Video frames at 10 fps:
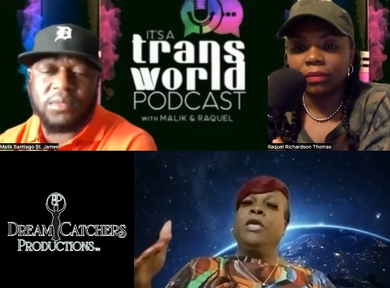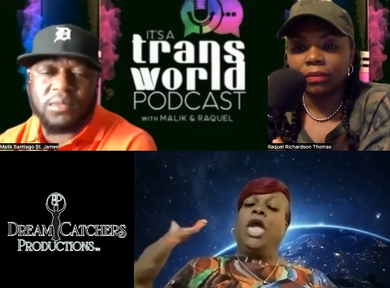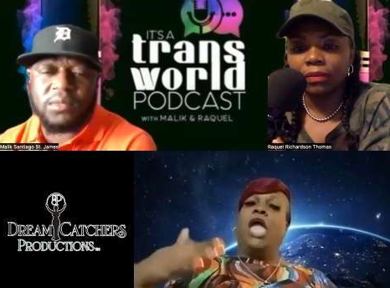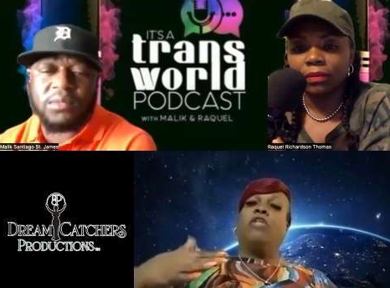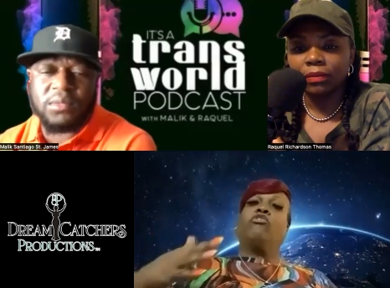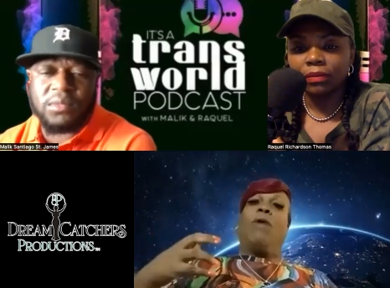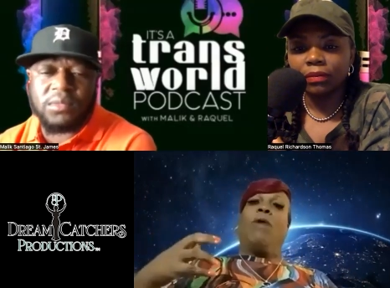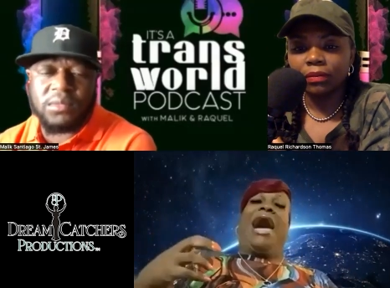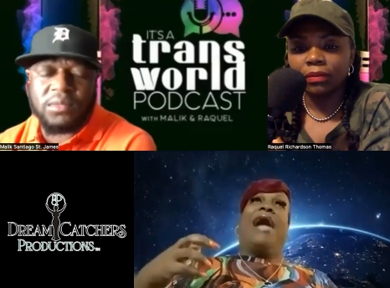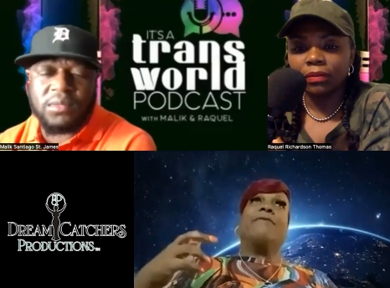Speaker 1: And so
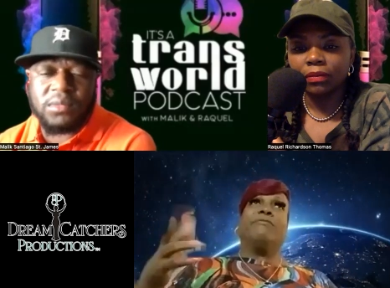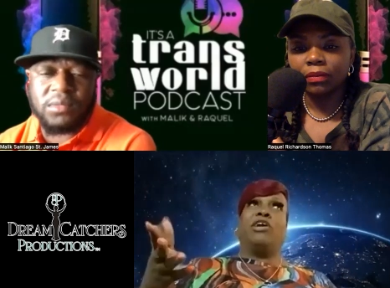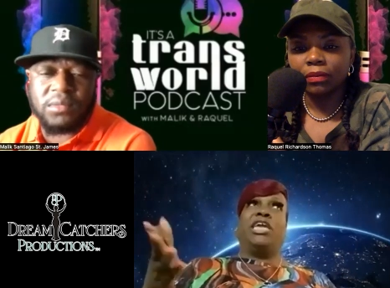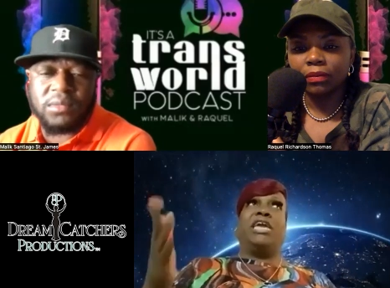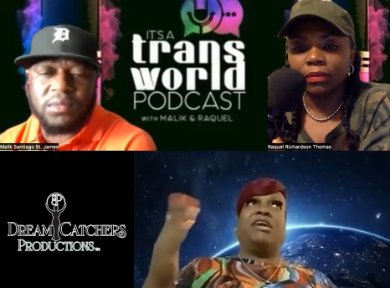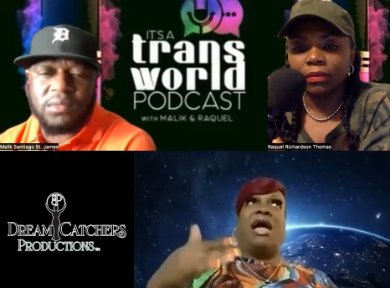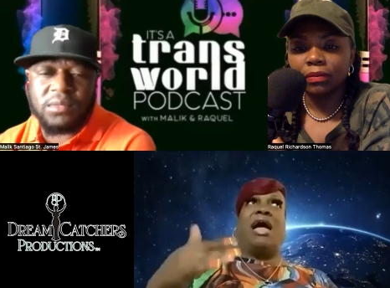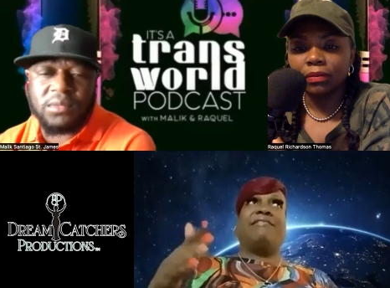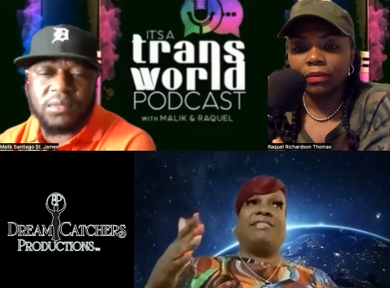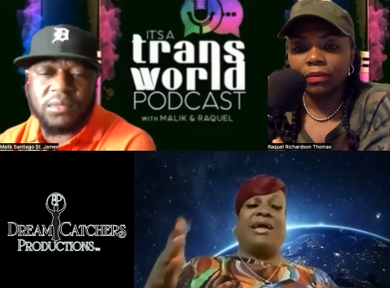I again, I
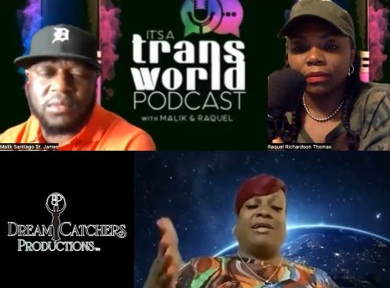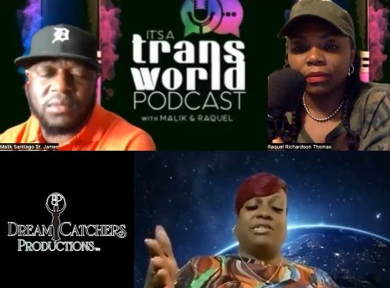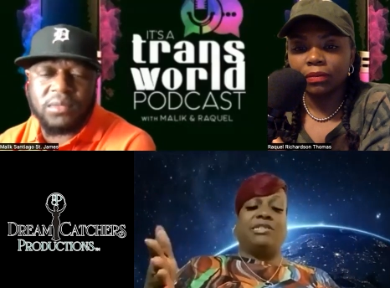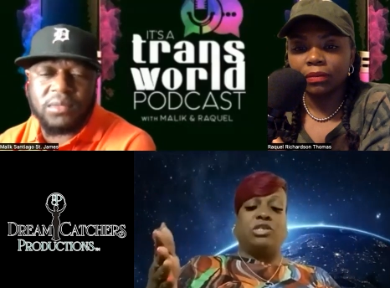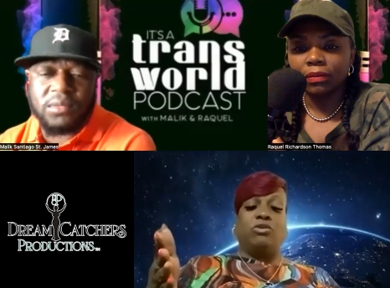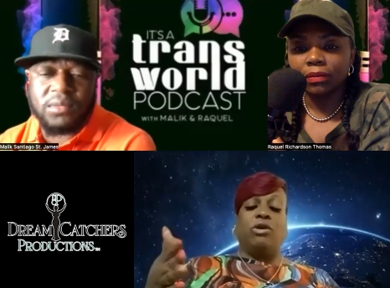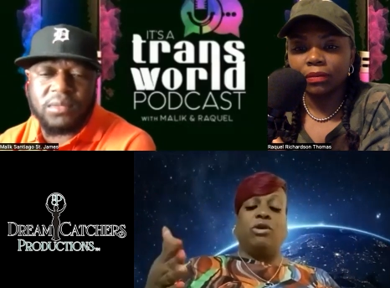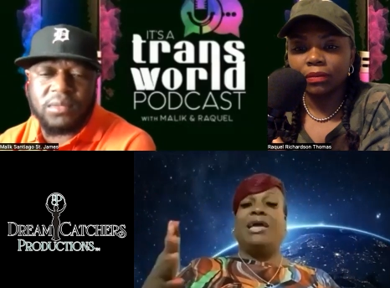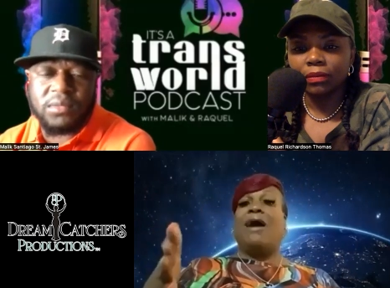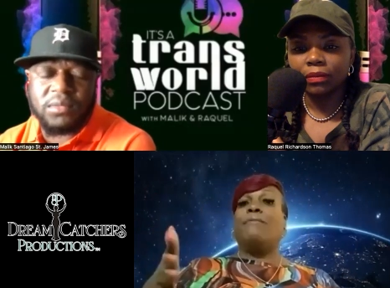like I said to you
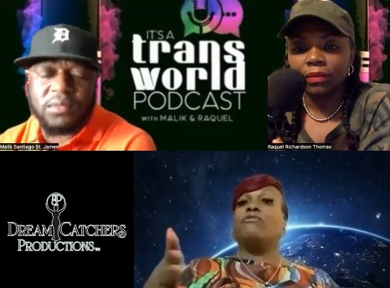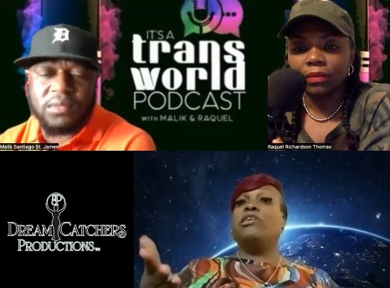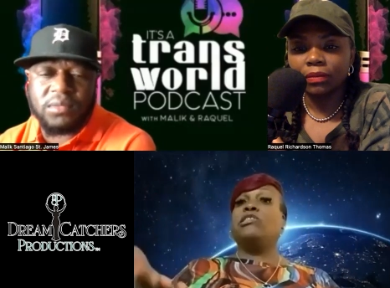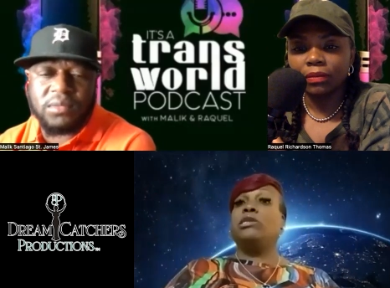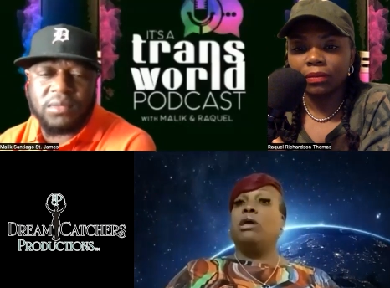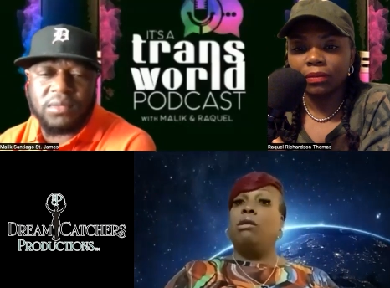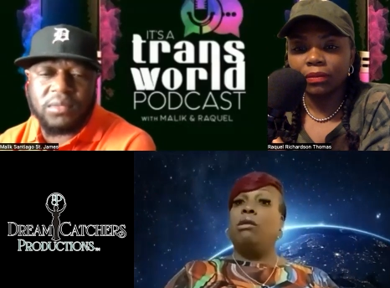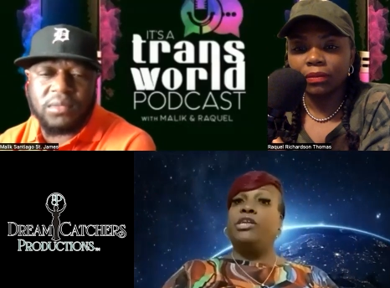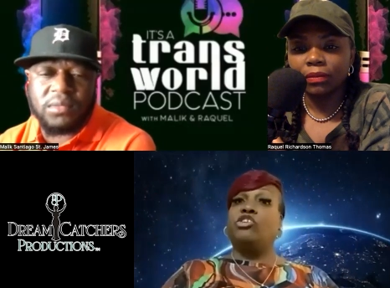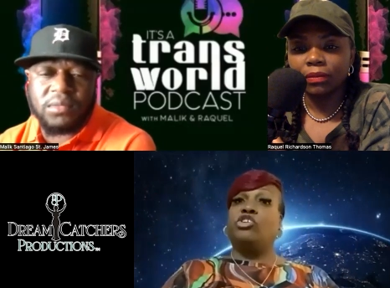earlier, I was raised in the
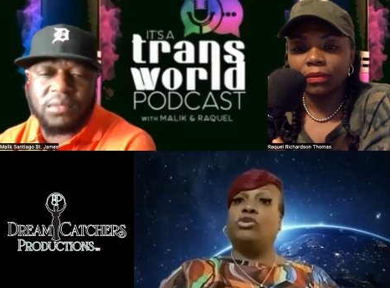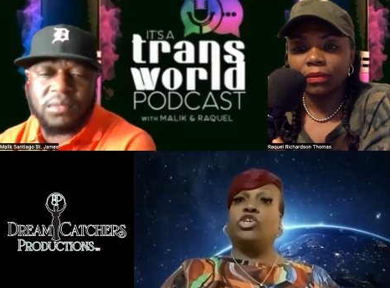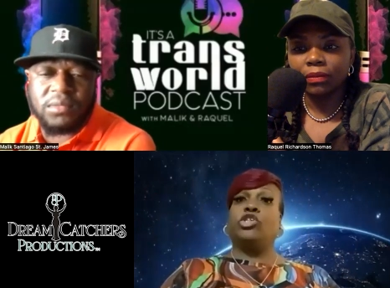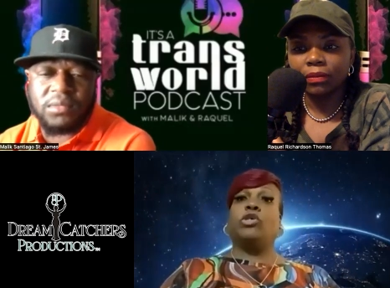holiness church.